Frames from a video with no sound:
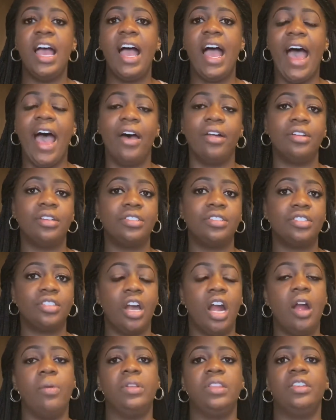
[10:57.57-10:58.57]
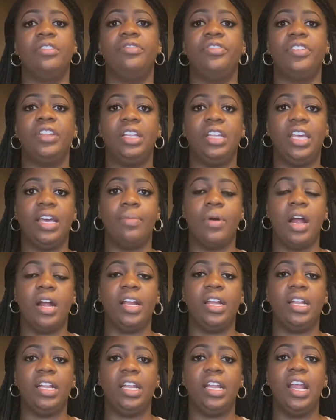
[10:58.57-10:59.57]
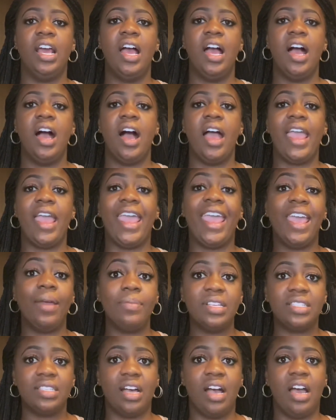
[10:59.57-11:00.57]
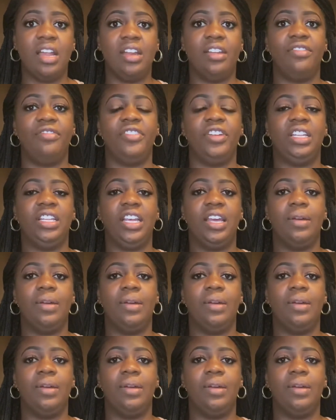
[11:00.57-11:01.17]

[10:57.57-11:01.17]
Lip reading: how to start with affiliate marketing, Amazon affiliate